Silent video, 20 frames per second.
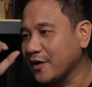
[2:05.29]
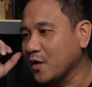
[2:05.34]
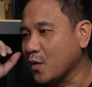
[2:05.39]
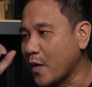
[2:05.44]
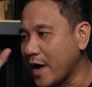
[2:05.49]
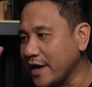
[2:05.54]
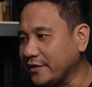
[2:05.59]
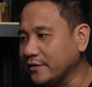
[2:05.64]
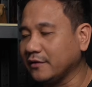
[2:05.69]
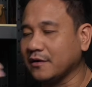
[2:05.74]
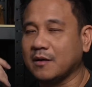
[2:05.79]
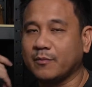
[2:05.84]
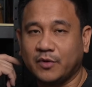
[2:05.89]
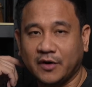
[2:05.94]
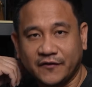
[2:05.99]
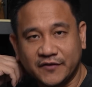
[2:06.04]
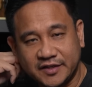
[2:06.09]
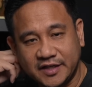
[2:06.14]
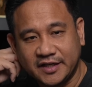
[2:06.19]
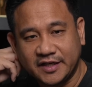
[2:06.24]
quite a number
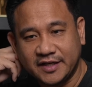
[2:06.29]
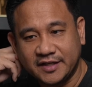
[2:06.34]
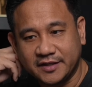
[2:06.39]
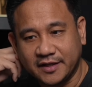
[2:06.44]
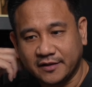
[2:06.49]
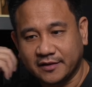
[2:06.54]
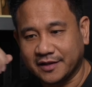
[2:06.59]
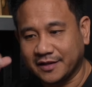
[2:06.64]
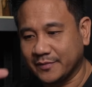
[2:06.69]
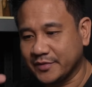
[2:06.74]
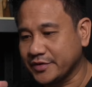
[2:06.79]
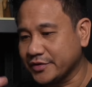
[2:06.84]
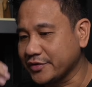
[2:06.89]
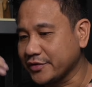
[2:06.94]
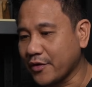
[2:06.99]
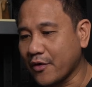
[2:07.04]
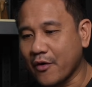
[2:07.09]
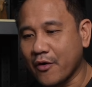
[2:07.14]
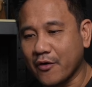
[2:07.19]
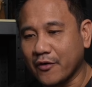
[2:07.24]
of series in terms
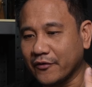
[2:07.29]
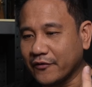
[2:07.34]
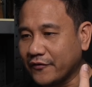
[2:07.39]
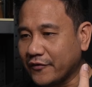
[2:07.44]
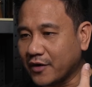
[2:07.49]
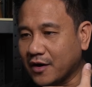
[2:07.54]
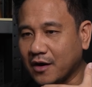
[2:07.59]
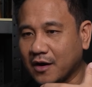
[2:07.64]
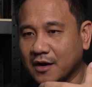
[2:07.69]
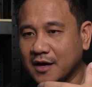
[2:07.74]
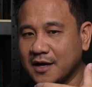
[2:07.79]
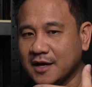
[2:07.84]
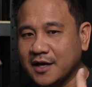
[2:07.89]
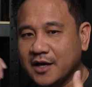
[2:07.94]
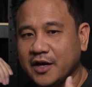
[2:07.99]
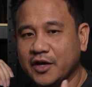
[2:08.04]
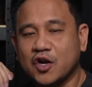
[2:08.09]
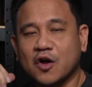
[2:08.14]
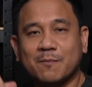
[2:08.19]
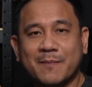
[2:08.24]
of,
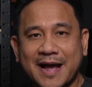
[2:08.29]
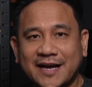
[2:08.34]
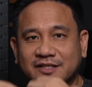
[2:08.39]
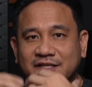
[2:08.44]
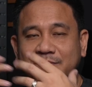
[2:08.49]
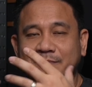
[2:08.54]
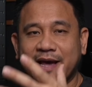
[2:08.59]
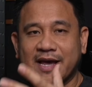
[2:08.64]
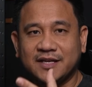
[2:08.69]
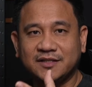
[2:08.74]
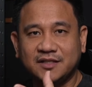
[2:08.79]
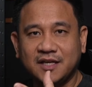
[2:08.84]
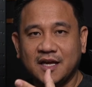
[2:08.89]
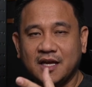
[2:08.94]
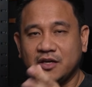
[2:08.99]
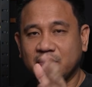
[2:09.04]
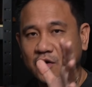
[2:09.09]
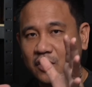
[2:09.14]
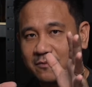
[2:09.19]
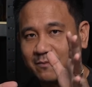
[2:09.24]

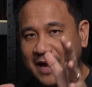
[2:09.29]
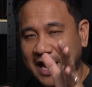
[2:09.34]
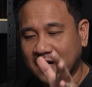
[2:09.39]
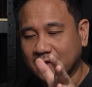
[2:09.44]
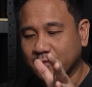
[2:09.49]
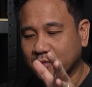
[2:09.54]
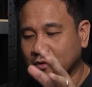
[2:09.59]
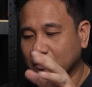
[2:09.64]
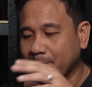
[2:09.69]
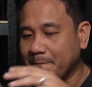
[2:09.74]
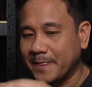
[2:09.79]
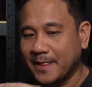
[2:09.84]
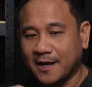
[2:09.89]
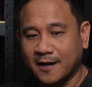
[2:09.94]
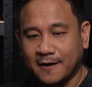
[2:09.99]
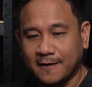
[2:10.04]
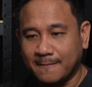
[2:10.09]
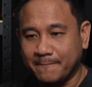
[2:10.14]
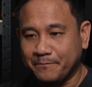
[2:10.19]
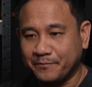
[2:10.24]
maximizing your MacBook
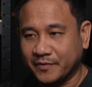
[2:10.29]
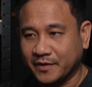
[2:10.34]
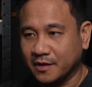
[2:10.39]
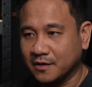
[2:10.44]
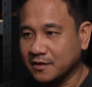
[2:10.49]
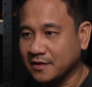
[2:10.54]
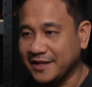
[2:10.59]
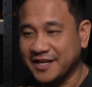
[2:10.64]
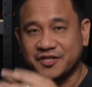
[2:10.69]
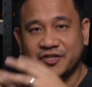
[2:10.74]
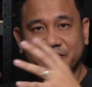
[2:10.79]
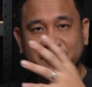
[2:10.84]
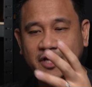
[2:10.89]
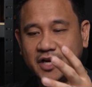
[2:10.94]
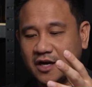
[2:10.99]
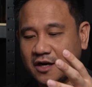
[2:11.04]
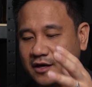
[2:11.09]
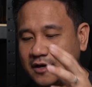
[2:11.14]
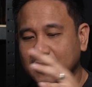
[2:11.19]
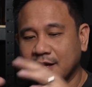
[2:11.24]
this
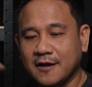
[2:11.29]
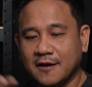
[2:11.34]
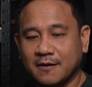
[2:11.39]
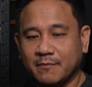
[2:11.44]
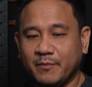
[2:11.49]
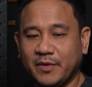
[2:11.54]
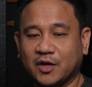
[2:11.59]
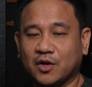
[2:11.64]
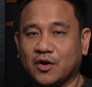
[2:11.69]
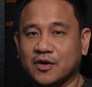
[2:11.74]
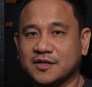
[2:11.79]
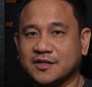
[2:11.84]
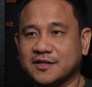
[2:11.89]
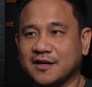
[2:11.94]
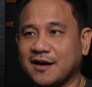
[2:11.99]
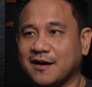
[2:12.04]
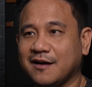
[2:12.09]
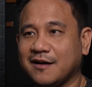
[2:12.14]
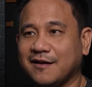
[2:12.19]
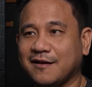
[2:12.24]
year because,
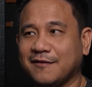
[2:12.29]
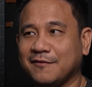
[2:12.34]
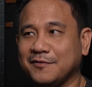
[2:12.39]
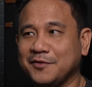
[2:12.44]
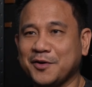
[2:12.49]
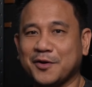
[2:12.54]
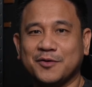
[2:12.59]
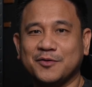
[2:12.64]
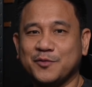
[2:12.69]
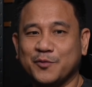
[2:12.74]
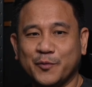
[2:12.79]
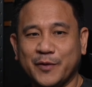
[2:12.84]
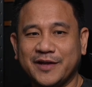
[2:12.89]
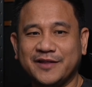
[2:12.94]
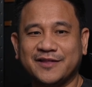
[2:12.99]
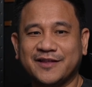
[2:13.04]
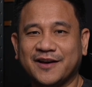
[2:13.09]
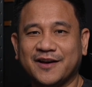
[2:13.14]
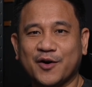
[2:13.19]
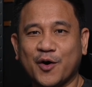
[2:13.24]

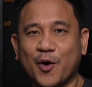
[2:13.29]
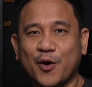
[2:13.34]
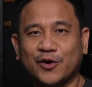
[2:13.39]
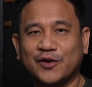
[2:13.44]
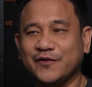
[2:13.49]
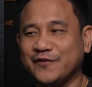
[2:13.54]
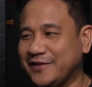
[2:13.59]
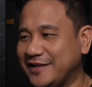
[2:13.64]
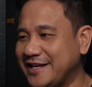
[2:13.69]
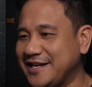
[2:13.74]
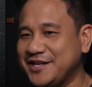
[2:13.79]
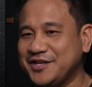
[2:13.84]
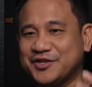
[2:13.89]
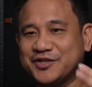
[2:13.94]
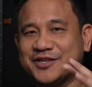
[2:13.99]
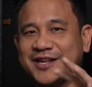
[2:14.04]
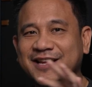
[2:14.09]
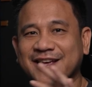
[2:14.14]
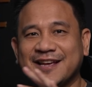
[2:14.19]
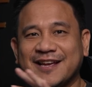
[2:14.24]
with all of
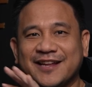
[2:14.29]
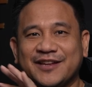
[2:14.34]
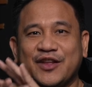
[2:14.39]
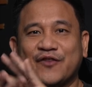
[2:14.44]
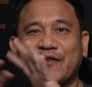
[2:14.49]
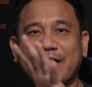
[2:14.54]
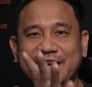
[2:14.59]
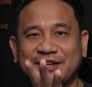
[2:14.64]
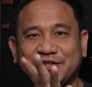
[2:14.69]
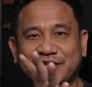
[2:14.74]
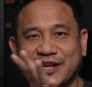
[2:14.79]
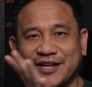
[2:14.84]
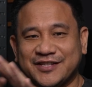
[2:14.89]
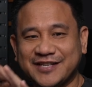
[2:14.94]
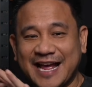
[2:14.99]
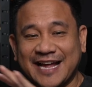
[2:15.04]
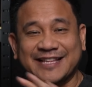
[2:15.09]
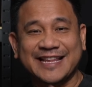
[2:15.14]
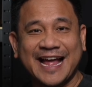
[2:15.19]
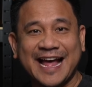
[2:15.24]
these
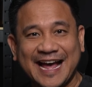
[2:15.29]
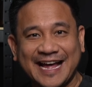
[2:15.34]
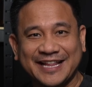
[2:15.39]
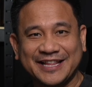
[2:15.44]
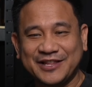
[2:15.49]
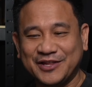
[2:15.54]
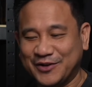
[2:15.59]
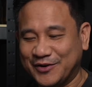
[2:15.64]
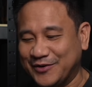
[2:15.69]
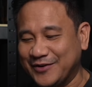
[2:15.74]
devices at hand,